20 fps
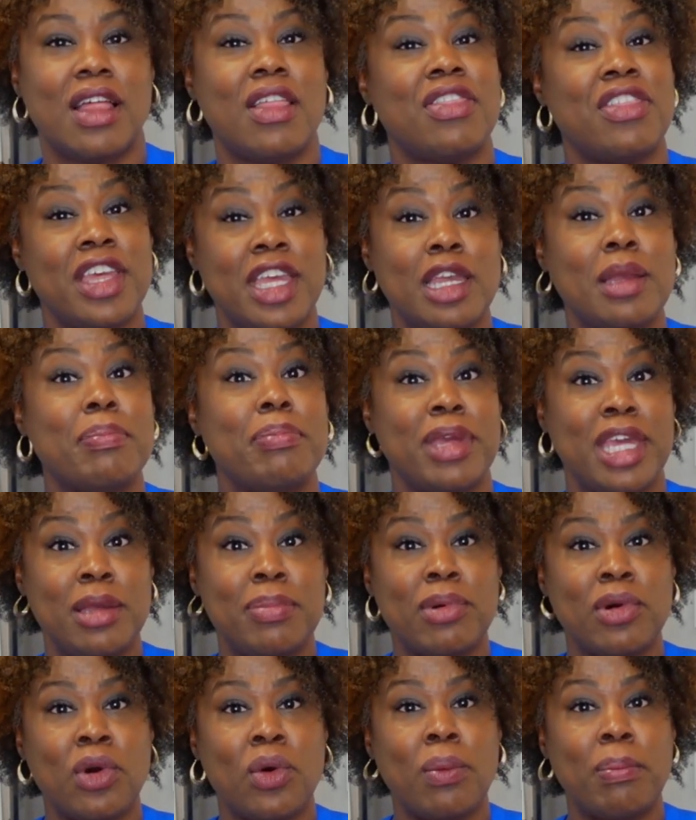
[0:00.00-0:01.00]
Think
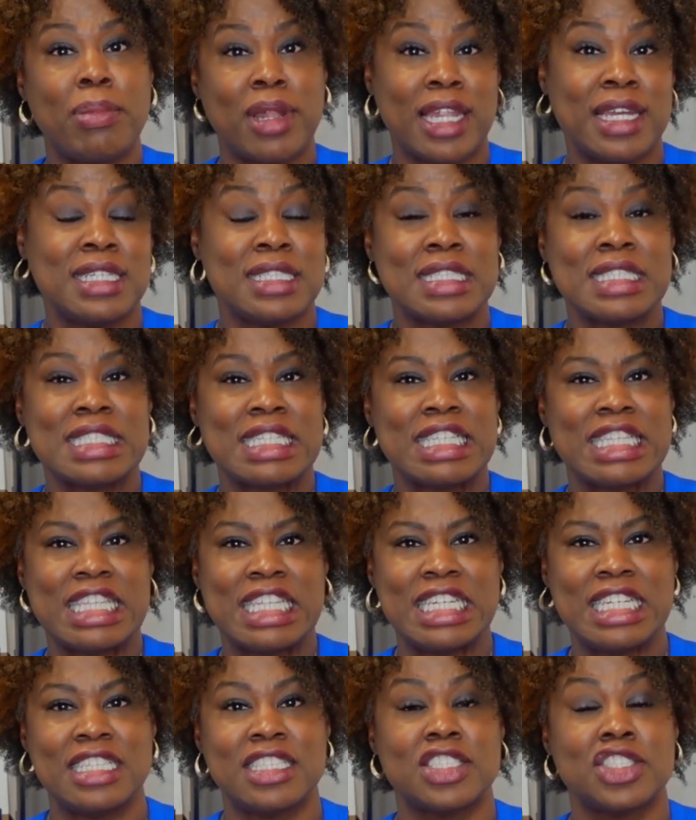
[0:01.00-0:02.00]
people, places, and
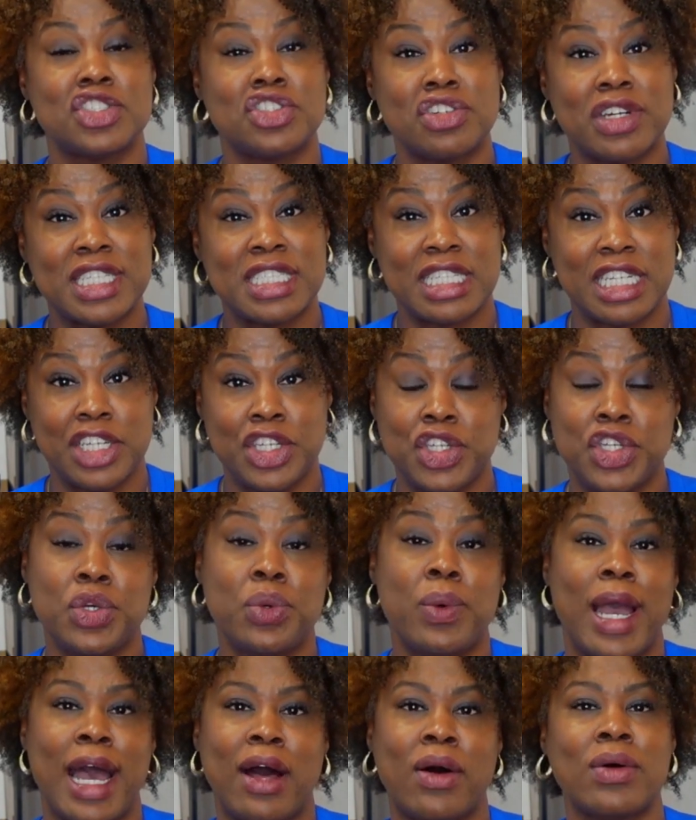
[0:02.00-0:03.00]
things stressing
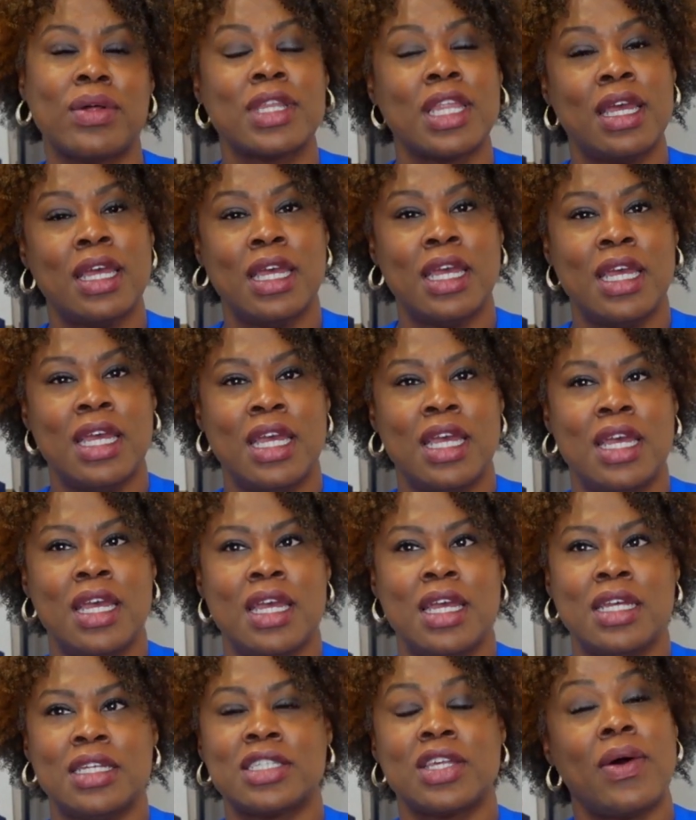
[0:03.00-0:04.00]
you out.
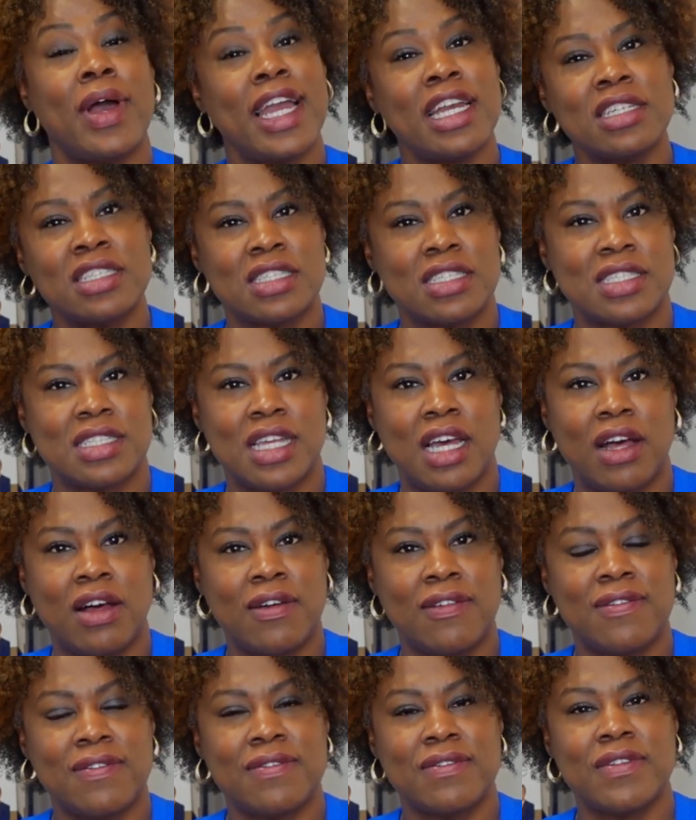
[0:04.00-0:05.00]
So ask yourself,
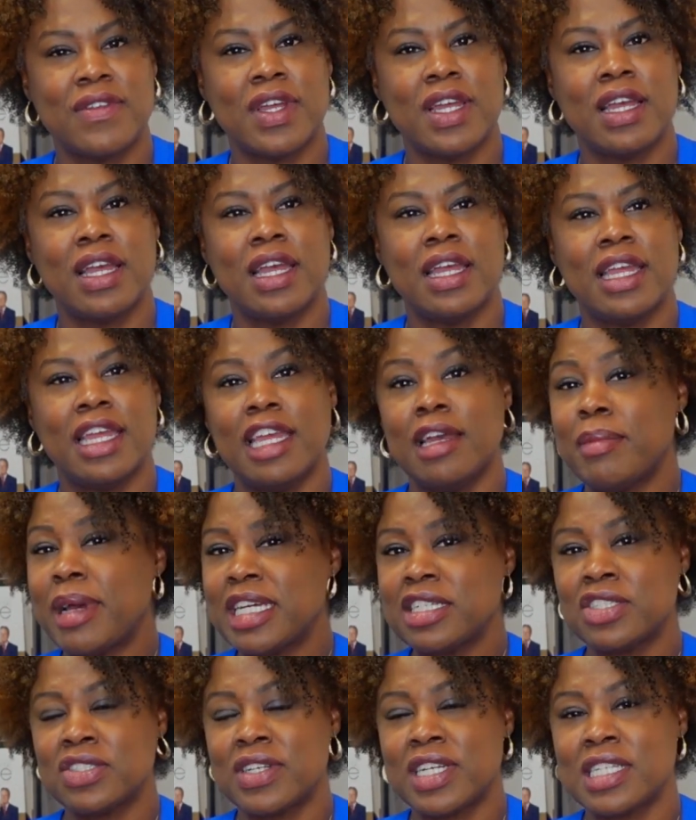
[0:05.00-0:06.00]
am I
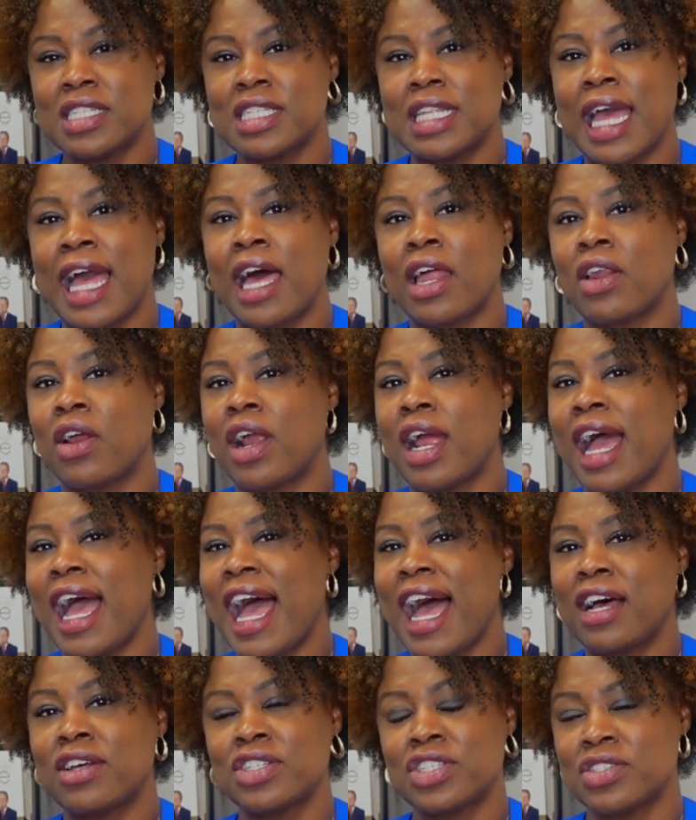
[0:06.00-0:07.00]
stressed out, or
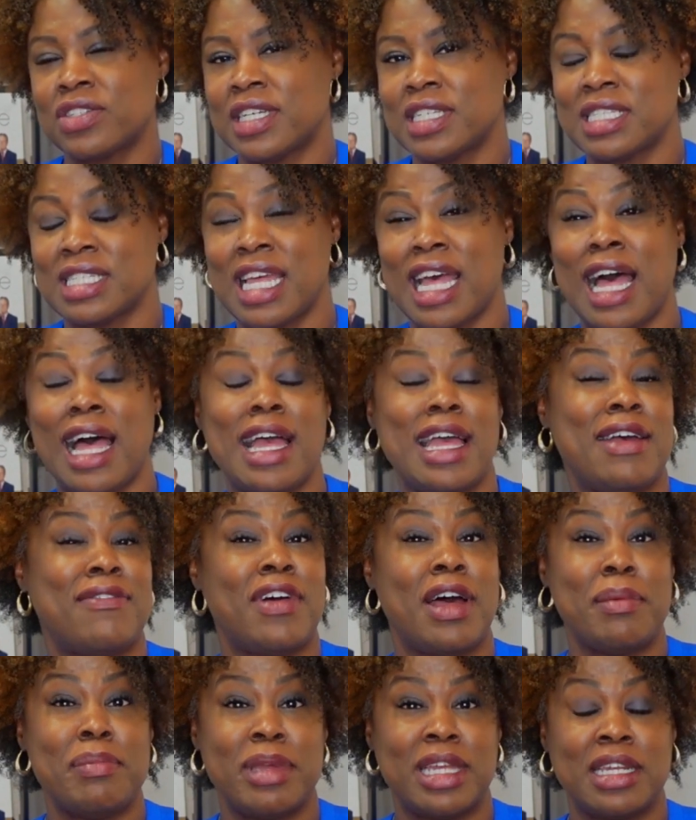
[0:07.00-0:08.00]
how stressed out have
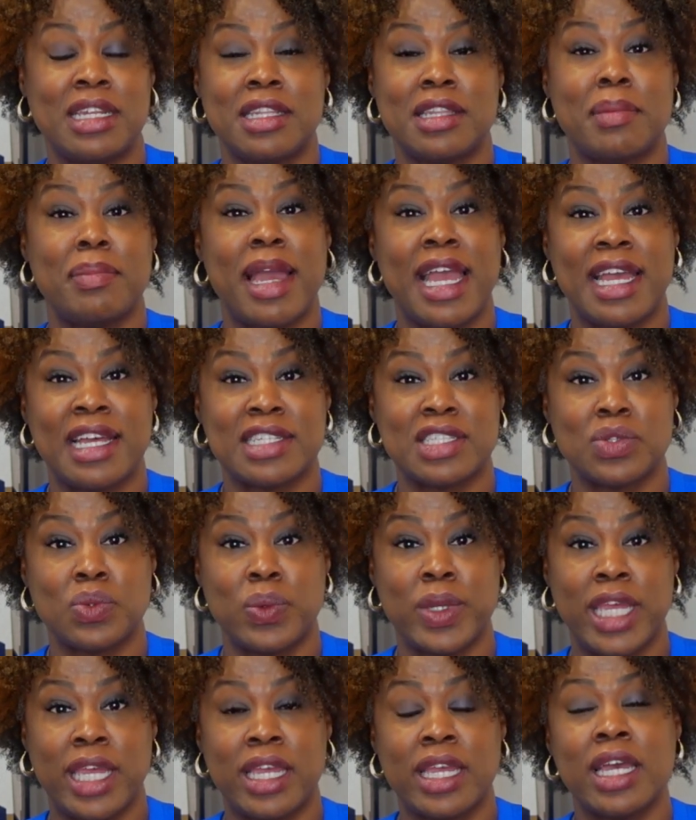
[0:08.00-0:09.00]
I been in the past
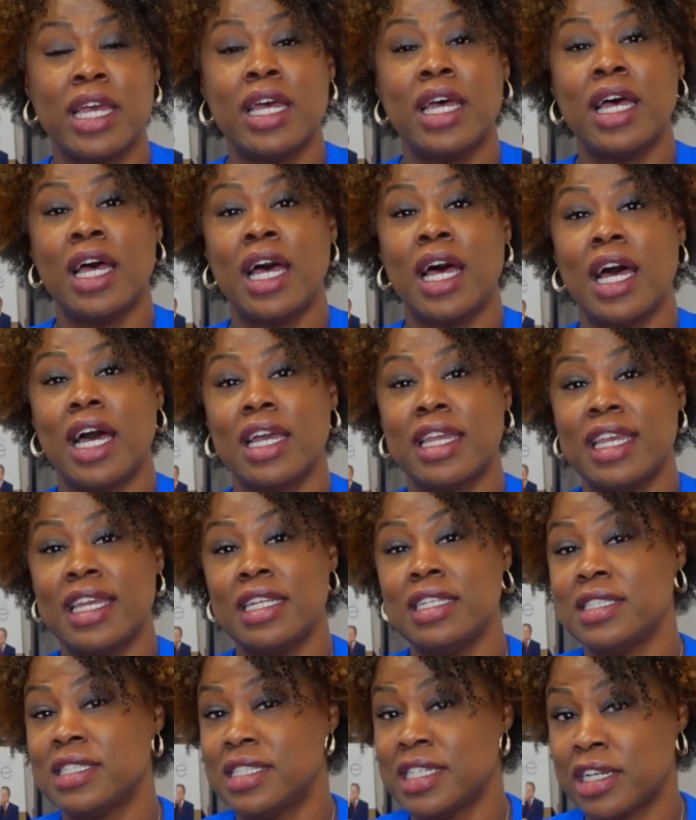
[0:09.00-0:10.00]
week?
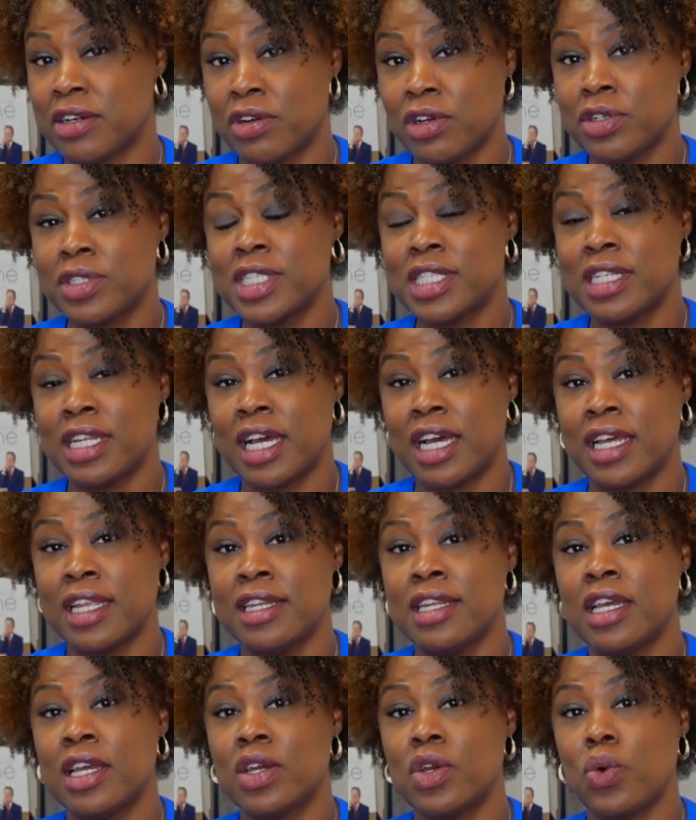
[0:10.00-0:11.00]
Again, 0 is
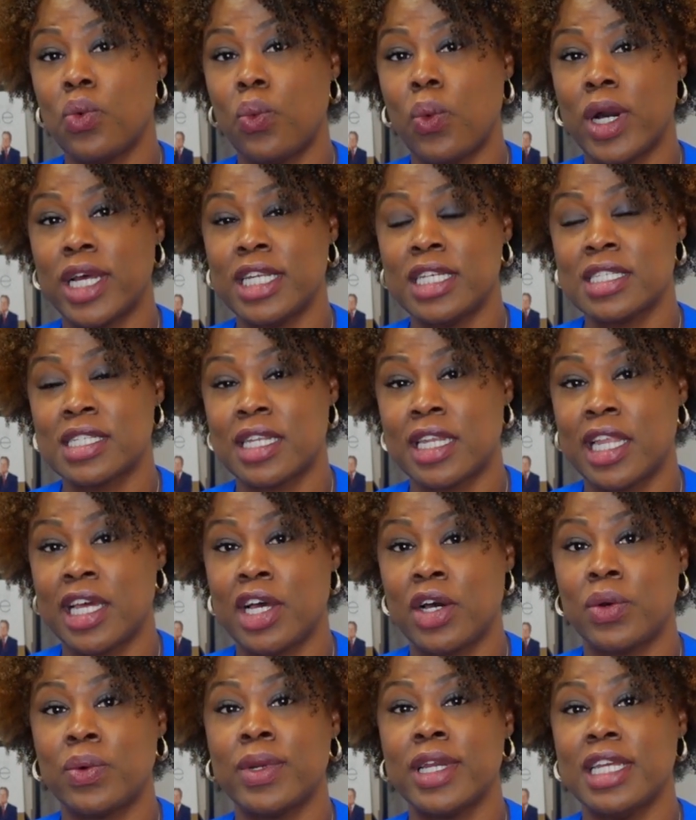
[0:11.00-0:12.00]
none, 1 is
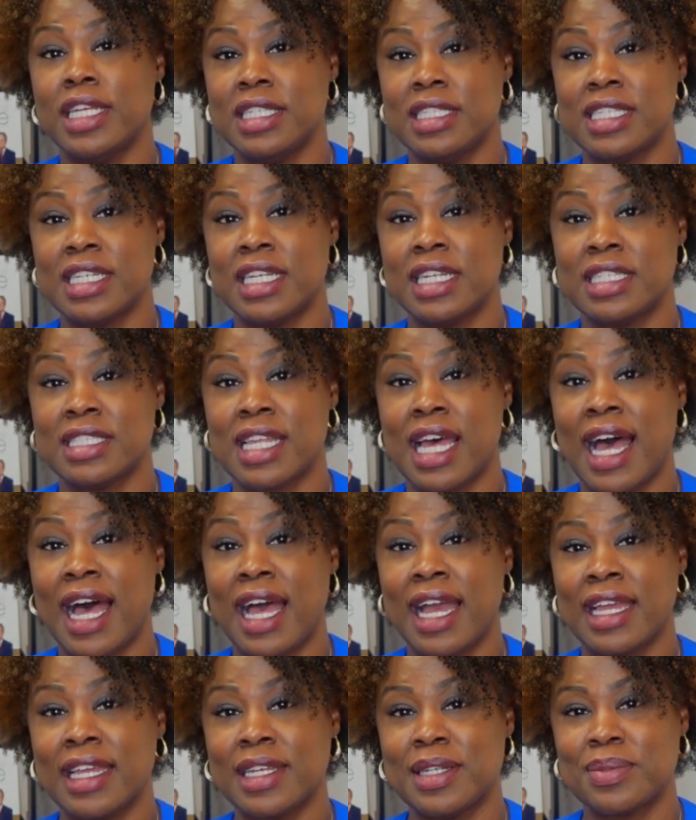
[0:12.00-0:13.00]
low, and 10 is
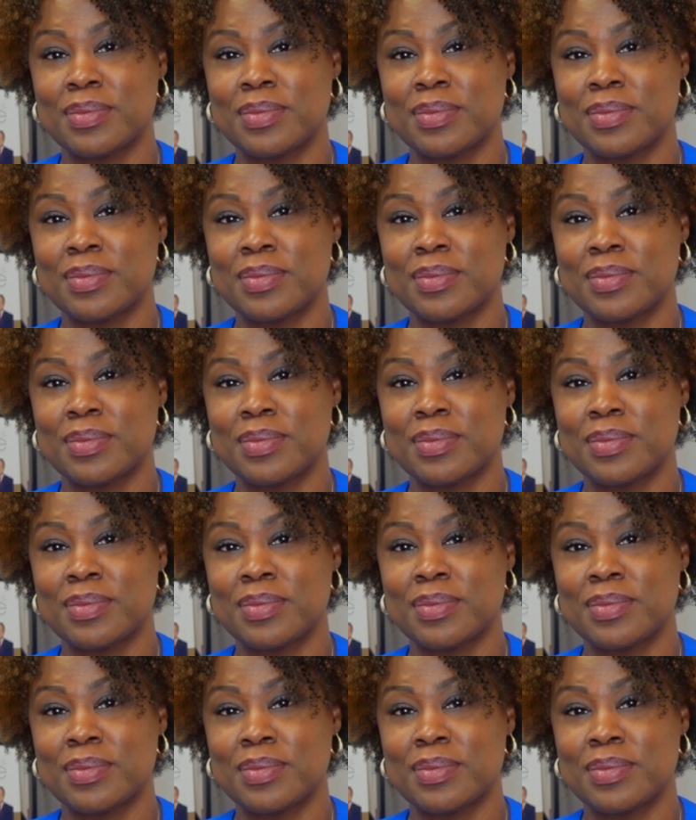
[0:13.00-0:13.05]
high.